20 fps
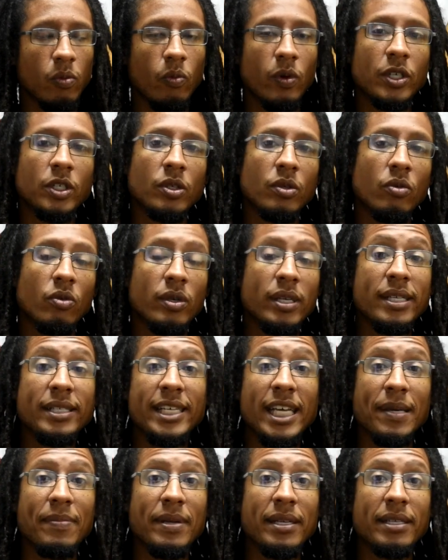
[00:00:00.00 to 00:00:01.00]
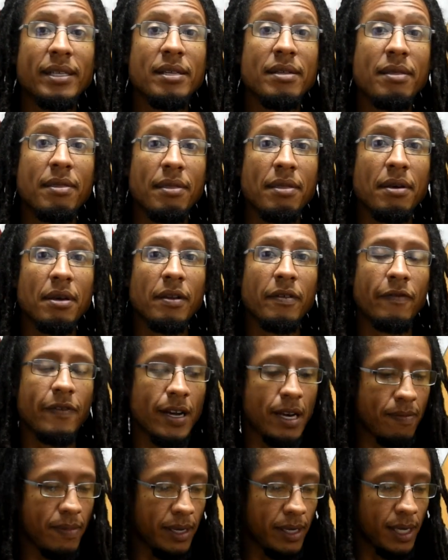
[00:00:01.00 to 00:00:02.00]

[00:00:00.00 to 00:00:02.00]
which should only take me to the 3rd fret,